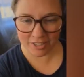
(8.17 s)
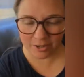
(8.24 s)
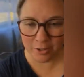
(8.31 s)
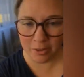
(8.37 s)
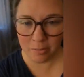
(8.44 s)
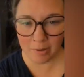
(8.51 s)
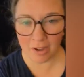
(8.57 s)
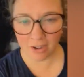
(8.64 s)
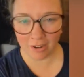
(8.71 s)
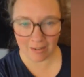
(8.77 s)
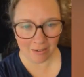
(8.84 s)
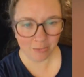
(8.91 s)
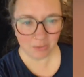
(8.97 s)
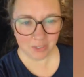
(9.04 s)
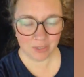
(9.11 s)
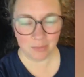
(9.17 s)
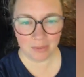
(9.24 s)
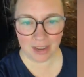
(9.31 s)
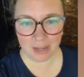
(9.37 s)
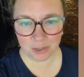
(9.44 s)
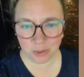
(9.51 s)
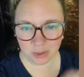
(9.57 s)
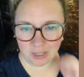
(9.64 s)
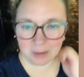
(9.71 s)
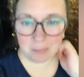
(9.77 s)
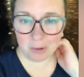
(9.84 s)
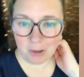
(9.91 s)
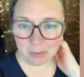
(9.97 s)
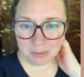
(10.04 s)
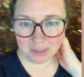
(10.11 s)
here in the background with some natural light
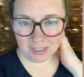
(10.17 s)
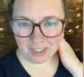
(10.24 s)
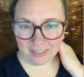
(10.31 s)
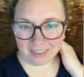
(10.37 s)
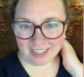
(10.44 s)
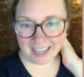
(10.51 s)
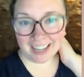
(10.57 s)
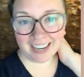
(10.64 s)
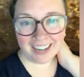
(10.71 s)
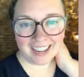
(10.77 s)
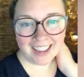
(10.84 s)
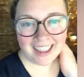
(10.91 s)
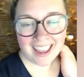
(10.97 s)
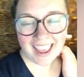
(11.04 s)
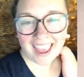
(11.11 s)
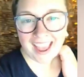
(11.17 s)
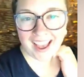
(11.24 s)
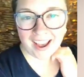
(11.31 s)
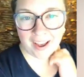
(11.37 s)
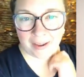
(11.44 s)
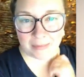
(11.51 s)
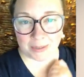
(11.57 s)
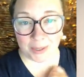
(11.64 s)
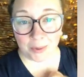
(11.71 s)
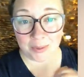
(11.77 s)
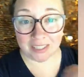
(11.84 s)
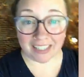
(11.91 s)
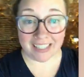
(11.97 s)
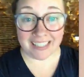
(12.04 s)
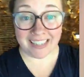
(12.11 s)
bulbs. Loving it. Um, so
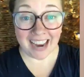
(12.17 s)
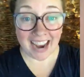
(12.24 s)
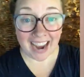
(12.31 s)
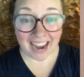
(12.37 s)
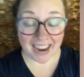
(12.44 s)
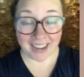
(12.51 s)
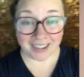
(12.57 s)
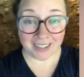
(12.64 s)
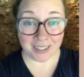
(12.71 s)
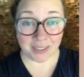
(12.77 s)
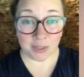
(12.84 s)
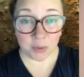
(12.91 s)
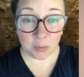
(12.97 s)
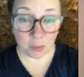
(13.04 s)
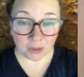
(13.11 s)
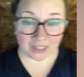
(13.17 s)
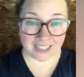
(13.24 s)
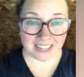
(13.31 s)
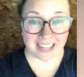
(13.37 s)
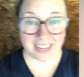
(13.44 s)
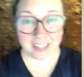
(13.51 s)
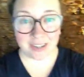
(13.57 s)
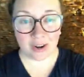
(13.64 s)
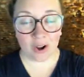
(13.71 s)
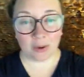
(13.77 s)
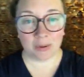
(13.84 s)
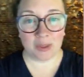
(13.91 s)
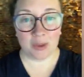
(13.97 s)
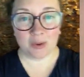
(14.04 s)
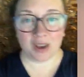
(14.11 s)
today, super excited to talk
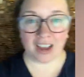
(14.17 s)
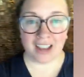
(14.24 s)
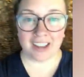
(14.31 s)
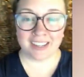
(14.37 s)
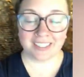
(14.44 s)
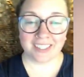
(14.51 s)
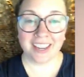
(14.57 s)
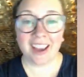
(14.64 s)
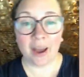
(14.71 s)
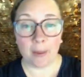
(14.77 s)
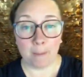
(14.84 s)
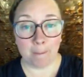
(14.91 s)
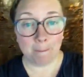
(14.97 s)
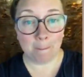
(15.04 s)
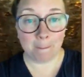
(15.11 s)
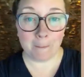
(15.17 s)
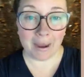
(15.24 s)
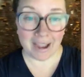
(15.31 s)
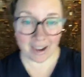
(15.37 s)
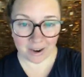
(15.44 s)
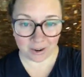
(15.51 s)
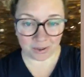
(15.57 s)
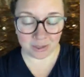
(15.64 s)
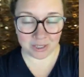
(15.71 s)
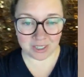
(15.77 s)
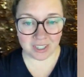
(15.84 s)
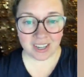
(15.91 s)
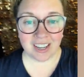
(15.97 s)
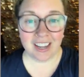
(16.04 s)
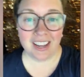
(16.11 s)
with you guys
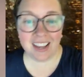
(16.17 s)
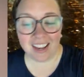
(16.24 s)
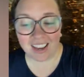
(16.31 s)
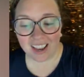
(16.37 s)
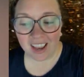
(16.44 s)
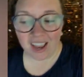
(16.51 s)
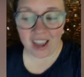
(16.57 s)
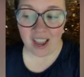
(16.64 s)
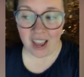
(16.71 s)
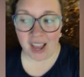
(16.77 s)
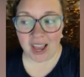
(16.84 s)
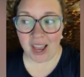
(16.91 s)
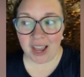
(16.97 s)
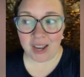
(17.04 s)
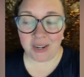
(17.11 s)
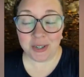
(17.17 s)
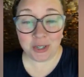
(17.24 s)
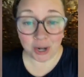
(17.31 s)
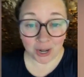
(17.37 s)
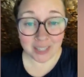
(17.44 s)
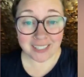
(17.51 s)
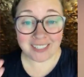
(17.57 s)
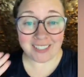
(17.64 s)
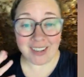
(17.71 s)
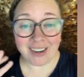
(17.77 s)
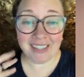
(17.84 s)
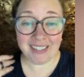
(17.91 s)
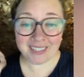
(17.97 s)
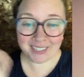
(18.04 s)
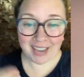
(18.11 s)
about just
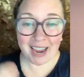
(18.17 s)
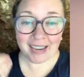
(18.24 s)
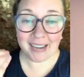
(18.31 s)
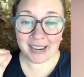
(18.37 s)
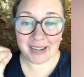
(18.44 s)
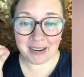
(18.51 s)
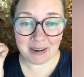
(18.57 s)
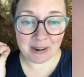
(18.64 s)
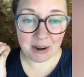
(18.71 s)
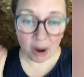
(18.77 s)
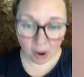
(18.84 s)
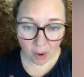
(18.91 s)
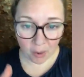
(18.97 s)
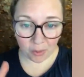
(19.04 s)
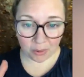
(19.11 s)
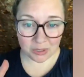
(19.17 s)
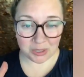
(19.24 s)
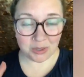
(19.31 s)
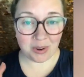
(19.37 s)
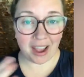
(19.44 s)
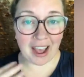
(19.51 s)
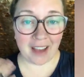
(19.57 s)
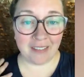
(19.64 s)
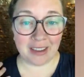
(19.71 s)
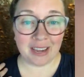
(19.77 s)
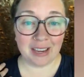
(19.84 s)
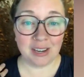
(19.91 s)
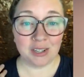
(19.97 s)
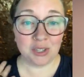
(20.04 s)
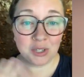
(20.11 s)
saying no to
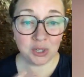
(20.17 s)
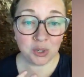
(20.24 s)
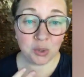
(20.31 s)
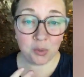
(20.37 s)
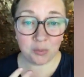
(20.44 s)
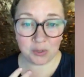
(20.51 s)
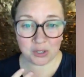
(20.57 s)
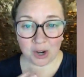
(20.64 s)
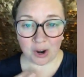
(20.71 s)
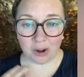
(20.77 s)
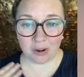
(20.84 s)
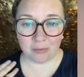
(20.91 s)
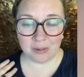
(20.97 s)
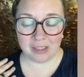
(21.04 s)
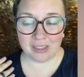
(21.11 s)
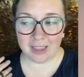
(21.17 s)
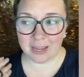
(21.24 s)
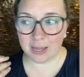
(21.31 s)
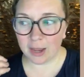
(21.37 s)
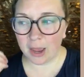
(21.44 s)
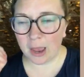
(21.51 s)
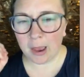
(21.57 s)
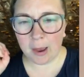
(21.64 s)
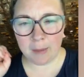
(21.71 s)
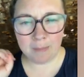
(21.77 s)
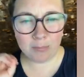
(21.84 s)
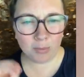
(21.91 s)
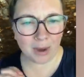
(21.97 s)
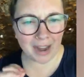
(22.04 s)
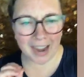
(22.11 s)
having two photography like
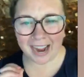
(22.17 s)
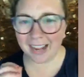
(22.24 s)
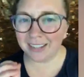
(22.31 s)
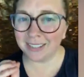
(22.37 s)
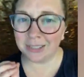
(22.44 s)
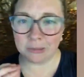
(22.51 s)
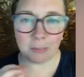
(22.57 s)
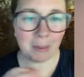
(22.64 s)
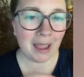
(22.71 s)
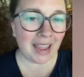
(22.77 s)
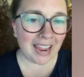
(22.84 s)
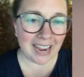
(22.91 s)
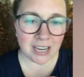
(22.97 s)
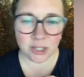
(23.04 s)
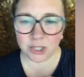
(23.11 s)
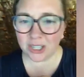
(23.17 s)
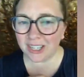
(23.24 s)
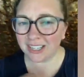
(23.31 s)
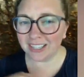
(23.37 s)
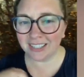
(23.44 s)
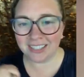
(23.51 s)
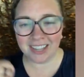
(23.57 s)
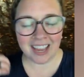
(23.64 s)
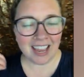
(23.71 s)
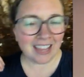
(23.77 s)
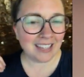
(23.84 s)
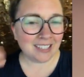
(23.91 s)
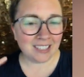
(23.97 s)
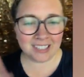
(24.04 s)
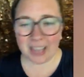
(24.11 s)
brands, pages,
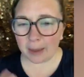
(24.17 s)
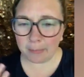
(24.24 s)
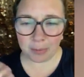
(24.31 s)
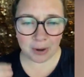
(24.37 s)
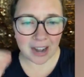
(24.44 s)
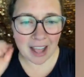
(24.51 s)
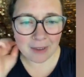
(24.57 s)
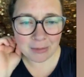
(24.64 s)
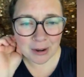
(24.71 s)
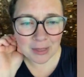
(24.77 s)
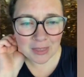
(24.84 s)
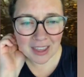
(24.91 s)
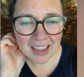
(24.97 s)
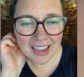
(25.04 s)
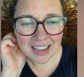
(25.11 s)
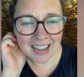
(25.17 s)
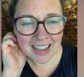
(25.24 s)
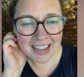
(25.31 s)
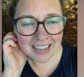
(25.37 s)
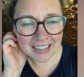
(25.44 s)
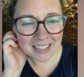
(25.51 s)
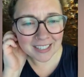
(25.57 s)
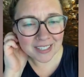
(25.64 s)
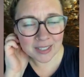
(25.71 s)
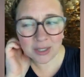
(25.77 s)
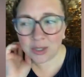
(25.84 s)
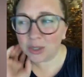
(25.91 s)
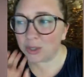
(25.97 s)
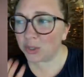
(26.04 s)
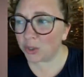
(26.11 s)
separate everything. It gets
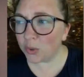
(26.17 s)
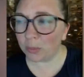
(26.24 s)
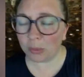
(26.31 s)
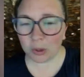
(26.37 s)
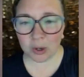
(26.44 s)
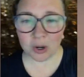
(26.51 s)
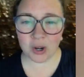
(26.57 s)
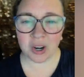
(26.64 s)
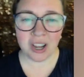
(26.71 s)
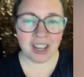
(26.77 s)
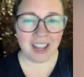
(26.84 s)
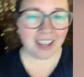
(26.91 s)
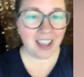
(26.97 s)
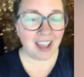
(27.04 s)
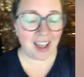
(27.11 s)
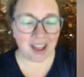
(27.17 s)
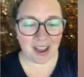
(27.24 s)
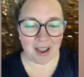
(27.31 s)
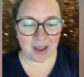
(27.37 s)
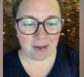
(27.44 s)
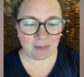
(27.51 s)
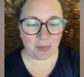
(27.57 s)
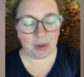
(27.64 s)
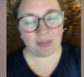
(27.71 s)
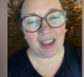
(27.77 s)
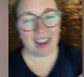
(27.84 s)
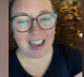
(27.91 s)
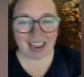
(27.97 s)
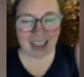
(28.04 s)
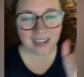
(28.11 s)
super, um, well, I
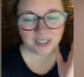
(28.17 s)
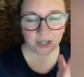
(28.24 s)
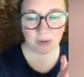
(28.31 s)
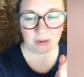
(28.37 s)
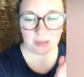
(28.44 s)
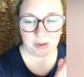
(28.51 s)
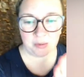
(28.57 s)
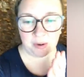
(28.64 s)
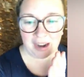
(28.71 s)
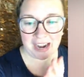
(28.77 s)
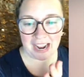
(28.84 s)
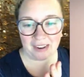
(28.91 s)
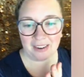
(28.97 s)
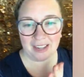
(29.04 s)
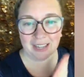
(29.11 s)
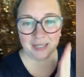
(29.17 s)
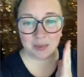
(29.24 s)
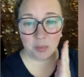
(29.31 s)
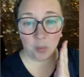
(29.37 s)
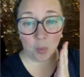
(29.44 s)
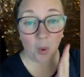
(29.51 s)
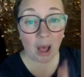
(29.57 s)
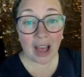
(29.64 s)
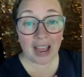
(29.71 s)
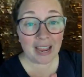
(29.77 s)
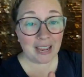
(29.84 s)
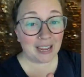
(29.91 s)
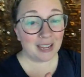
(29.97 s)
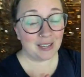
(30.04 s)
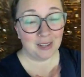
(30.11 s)
can't share with you right now, I guess, why
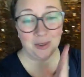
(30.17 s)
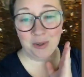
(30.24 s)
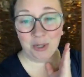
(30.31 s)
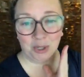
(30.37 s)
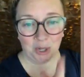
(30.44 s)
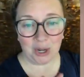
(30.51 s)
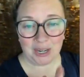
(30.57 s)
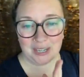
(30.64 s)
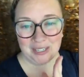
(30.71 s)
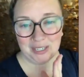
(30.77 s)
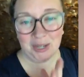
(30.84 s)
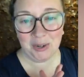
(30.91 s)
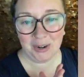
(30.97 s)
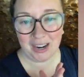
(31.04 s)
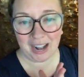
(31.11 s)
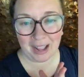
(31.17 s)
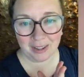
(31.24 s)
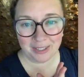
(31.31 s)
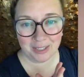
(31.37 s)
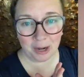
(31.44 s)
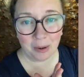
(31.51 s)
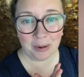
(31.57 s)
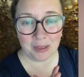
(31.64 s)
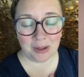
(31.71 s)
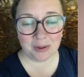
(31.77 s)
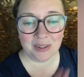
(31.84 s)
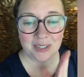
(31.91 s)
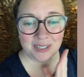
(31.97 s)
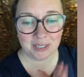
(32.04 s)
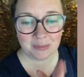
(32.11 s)
you shouldn't do it. I'll share with you
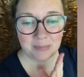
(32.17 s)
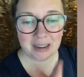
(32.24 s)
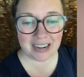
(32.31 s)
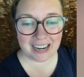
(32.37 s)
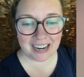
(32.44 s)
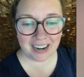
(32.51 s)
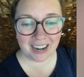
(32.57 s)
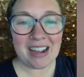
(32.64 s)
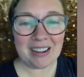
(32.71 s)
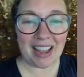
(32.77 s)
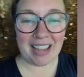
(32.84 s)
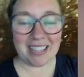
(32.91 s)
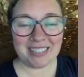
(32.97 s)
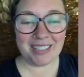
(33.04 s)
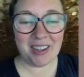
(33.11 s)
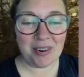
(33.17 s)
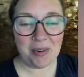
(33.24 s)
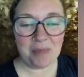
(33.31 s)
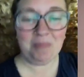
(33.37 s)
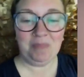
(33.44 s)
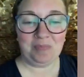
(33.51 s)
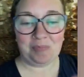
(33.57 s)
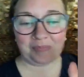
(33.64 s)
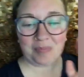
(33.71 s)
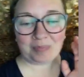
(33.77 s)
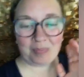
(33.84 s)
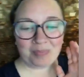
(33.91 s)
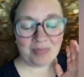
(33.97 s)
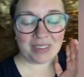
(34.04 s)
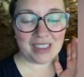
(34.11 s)
in just a minute here. Okay, so
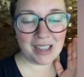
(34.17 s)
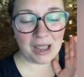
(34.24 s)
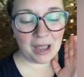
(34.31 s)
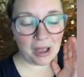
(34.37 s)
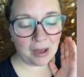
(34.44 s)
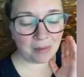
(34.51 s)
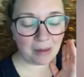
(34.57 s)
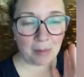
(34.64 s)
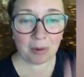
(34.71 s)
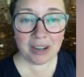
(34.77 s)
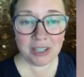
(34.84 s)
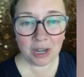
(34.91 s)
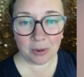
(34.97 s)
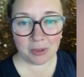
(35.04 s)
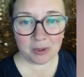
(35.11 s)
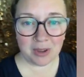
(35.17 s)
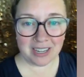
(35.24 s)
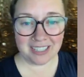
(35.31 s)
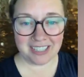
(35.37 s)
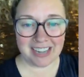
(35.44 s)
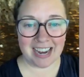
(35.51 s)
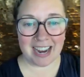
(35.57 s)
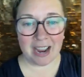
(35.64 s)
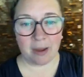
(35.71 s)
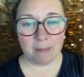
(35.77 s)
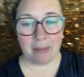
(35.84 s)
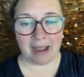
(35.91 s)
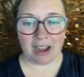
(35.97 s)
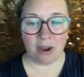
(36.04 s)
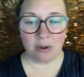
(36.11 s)
um, I want to talk with you guys today
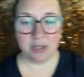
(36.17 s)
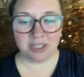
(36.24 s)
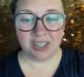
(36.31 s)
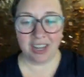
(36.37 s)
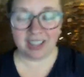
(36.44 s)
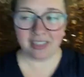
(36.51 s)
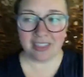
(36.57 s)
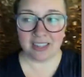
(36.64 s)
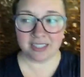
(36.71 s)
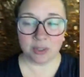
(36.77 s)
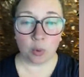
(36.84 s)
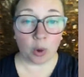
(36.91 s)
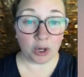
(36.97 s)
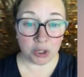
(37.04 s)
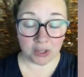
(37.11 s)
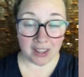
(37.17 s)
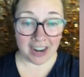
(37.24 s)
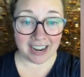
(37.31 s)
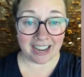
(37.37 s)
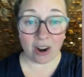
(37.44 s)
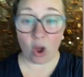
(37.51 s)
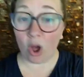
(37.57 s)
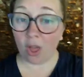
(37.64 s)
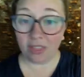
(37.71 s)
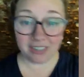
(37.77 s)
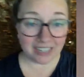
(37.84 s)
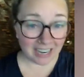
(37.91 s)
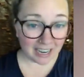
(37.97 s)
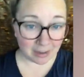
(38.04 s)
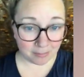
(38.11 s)
about this question that I get all the
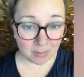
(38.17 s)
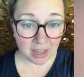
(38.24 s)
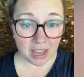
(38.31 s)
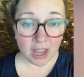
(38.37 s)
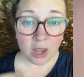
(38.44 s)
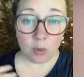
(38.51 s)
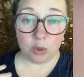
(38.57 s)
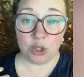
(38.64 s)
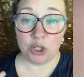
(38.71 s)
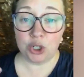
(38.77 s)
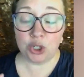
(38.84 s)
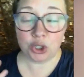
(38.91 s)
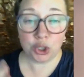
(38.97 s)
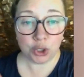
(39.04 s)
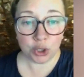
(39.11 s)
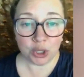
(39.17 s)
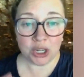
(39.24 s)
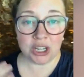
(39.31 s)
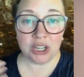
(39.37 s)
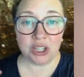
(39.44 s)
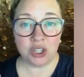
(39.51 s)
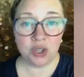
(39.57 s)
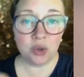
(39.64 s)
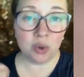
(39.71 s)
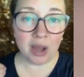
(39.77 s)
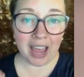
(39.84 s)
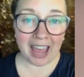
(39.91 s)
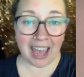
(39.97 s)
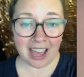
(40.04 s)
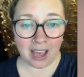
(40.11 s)
time, which is should you
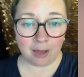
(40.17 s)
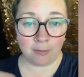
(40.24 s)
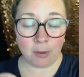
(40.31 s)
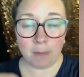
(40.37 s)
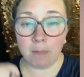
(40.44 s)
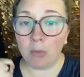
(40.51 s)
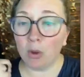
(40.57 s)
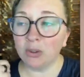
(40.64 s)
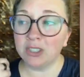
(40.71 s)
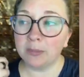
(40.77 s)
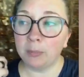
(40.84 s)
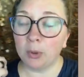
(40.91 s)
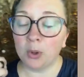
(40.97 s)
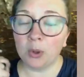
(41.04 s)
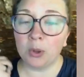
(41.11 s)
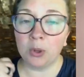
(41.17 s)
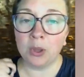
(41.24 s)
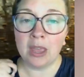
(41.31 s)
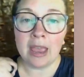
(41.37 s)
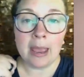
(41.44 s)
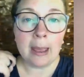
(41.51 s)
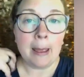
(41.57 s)
have multiple